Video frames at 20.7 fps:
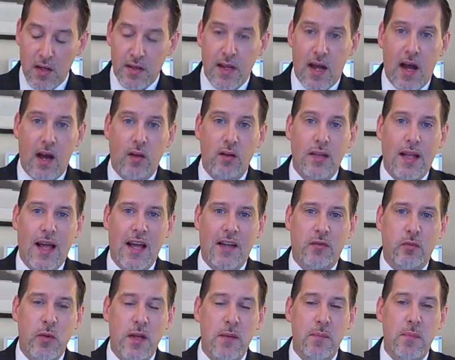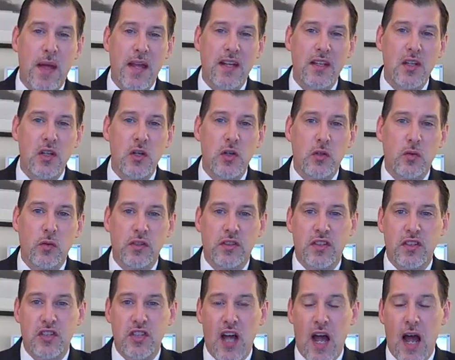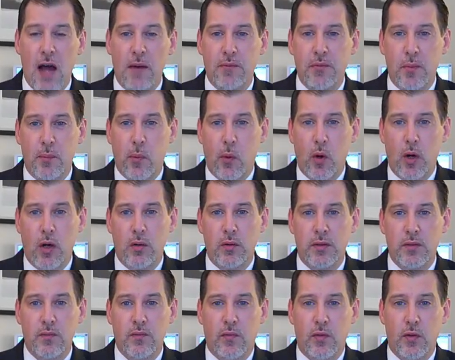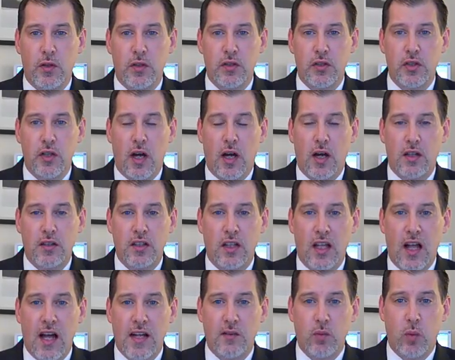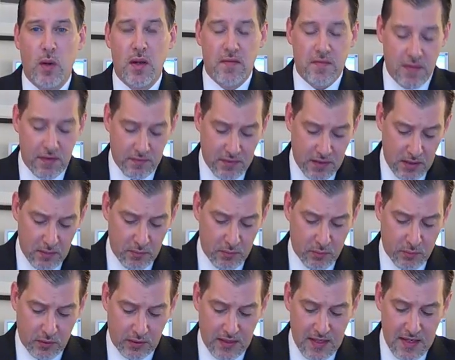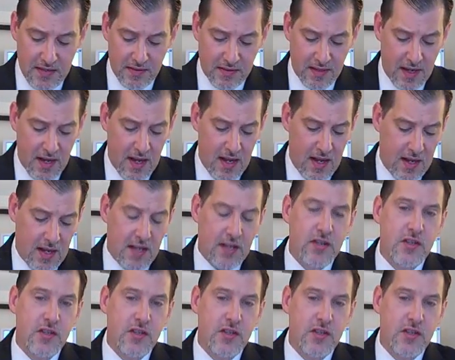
Now, last week, big news was the jobs report for July 2015 was released. It